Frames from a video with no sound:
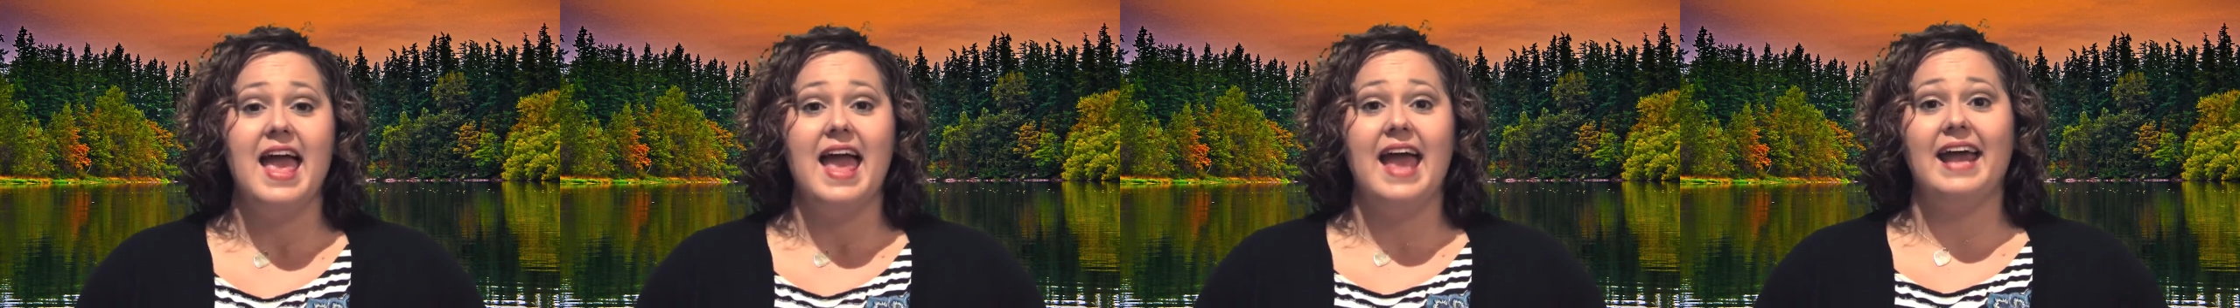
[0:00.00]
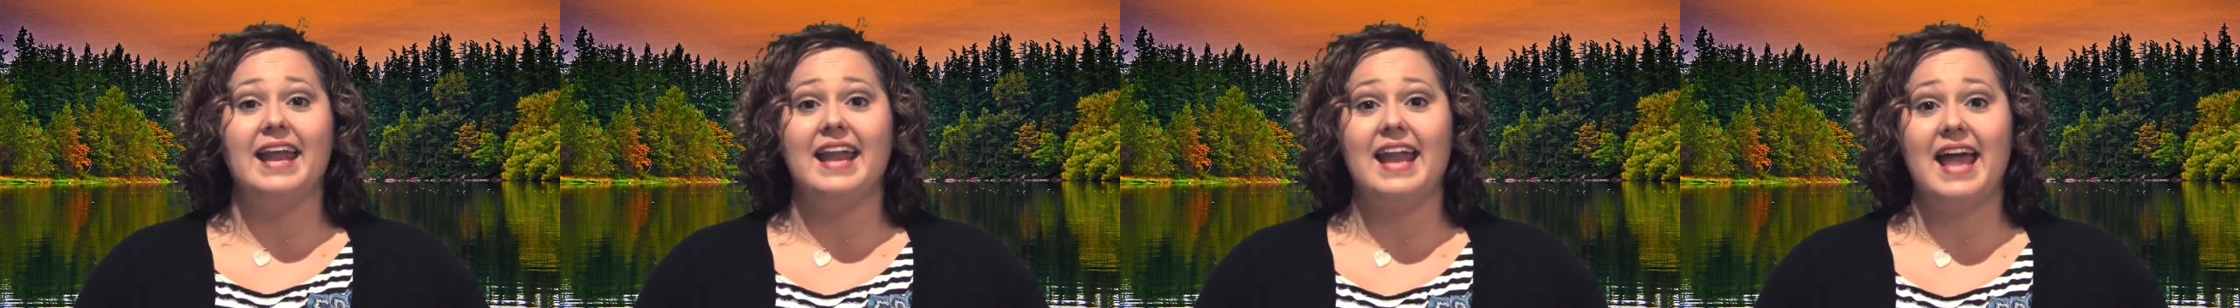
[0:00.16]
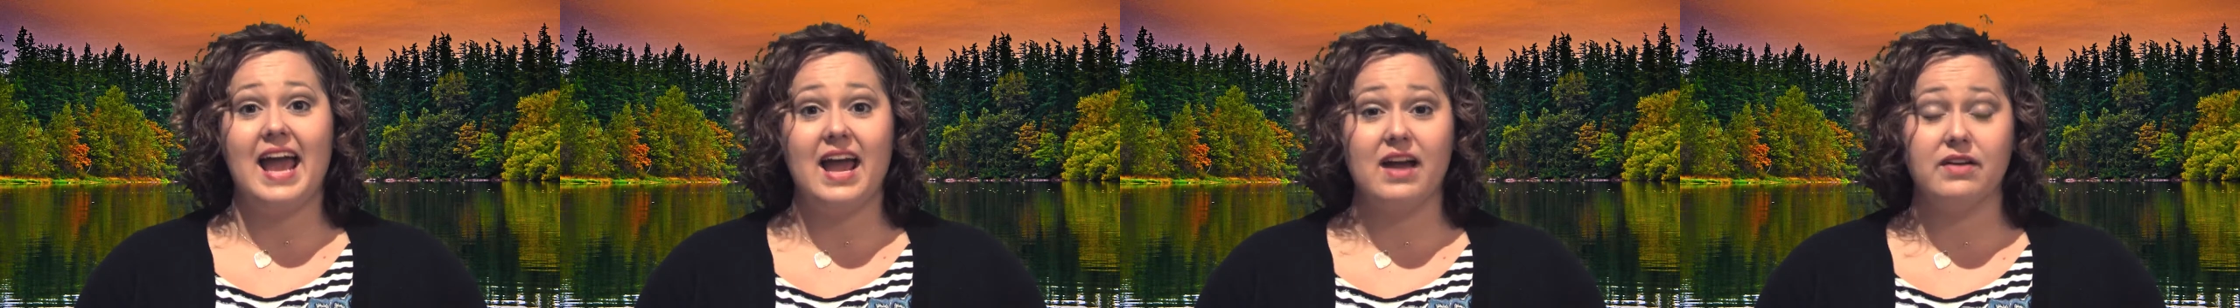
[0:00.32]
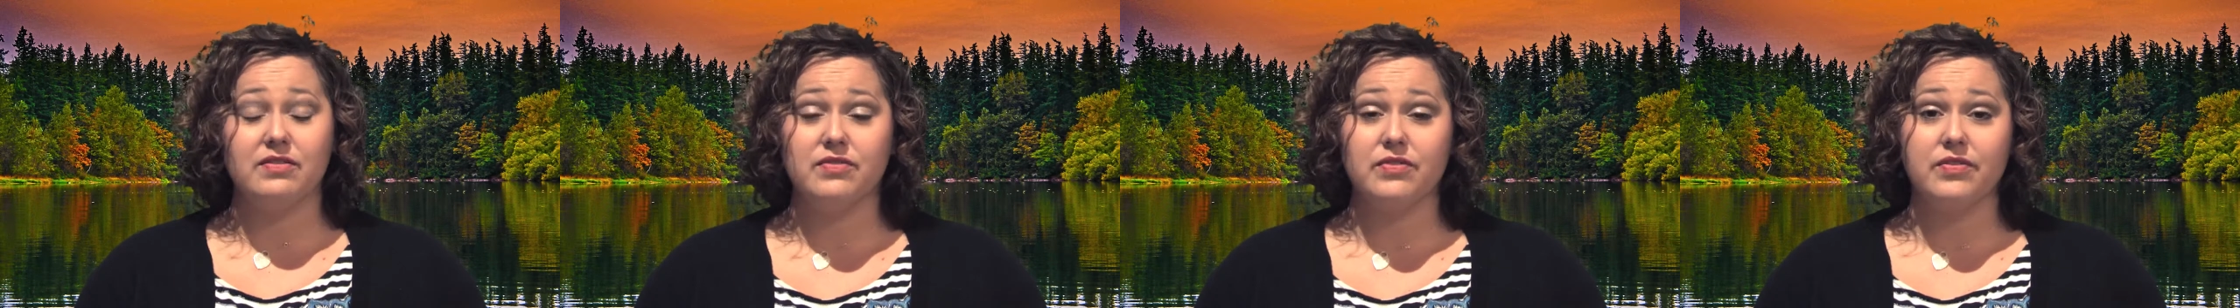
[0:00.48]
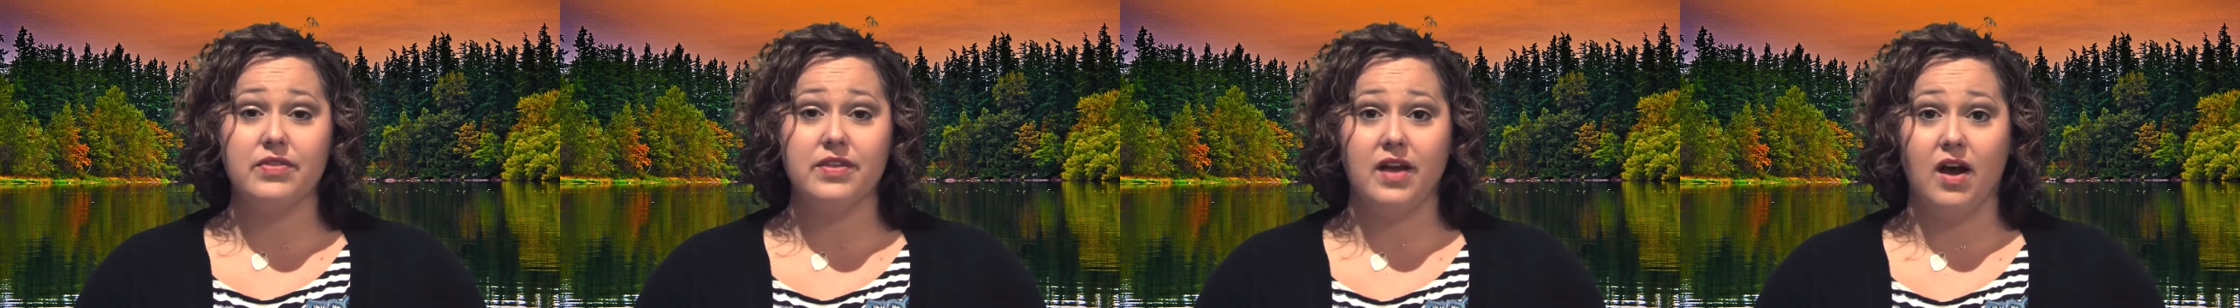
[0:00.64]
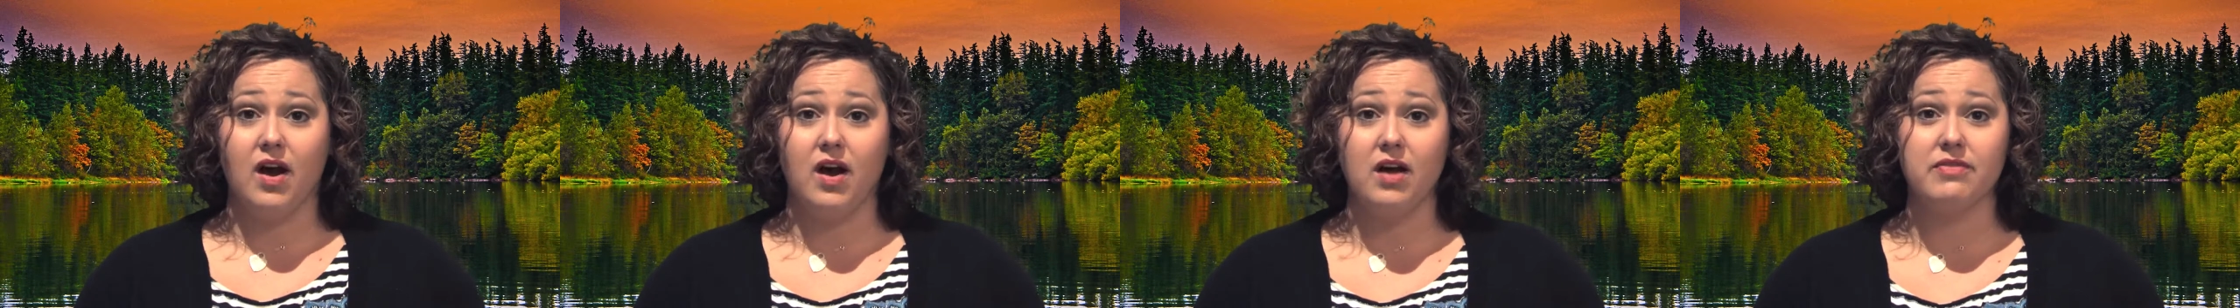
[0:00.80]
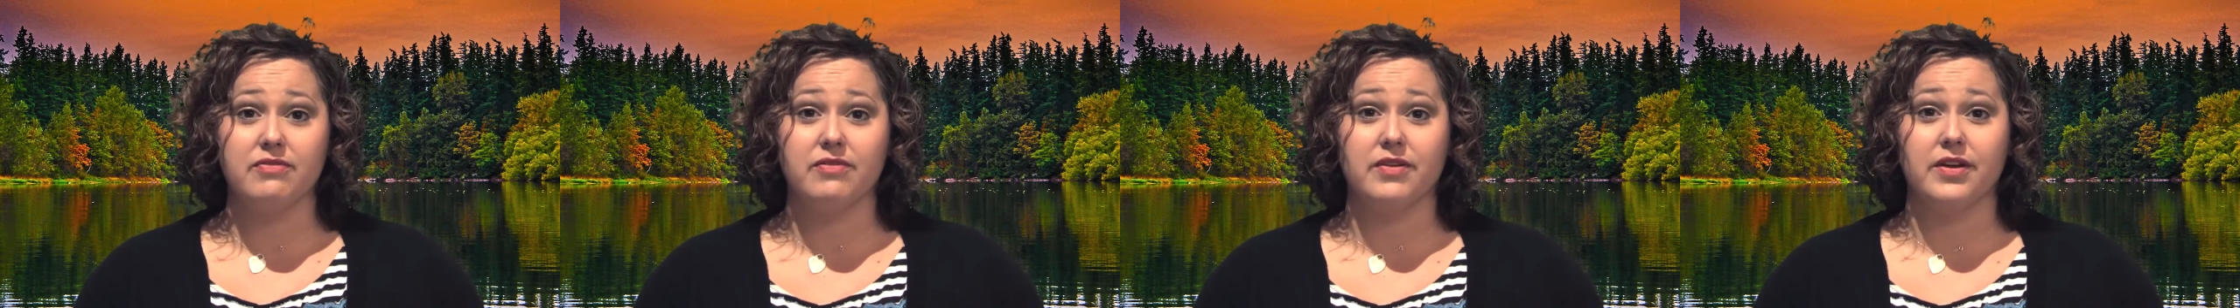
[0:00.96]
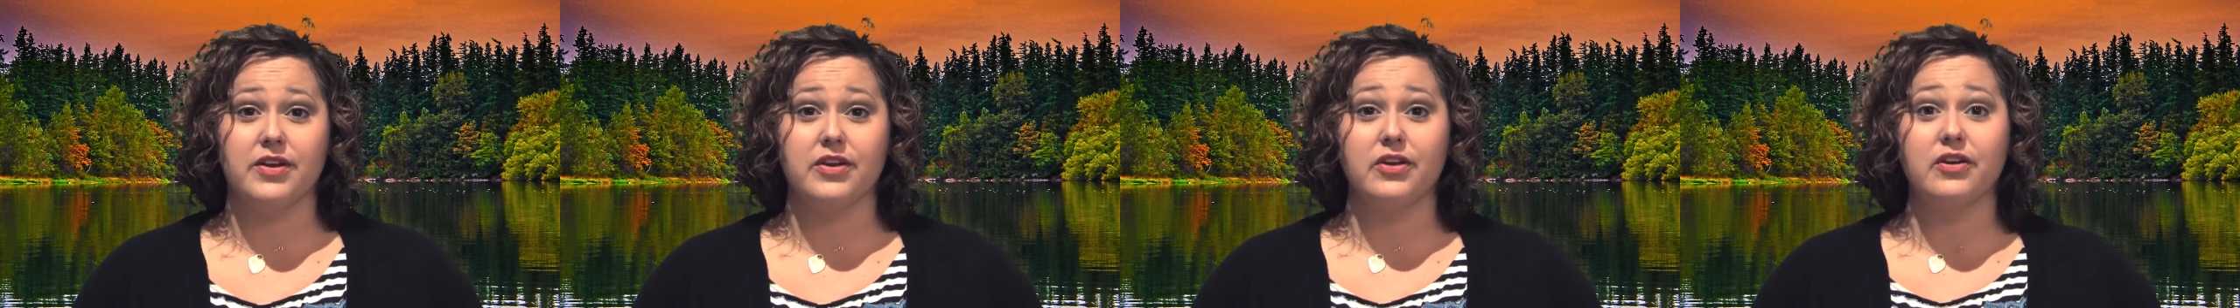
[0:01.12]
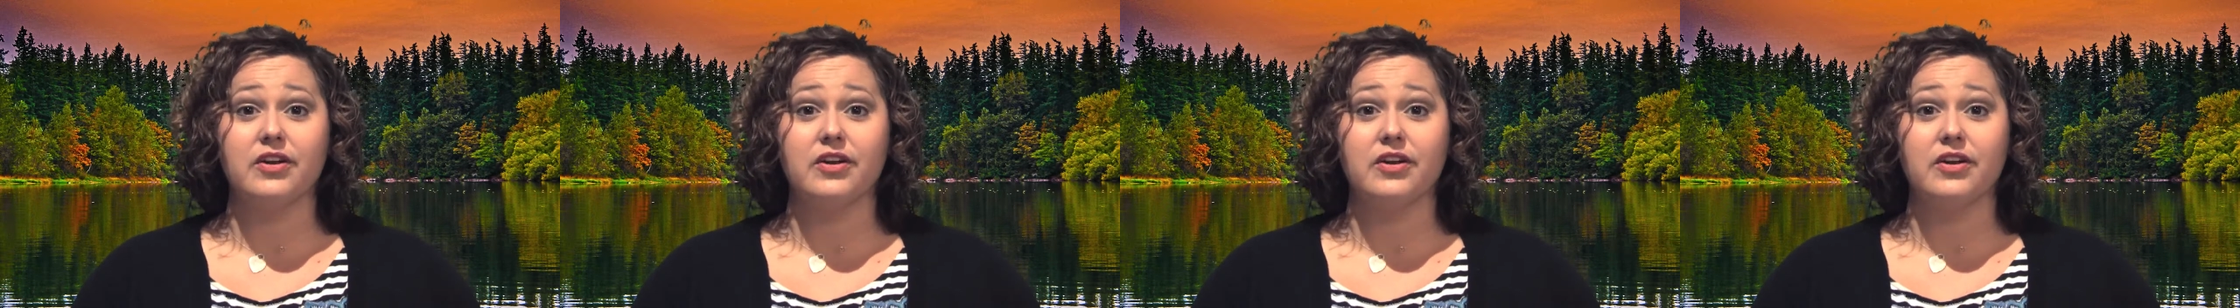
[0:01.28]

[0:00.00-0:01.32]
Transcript: and after the offering,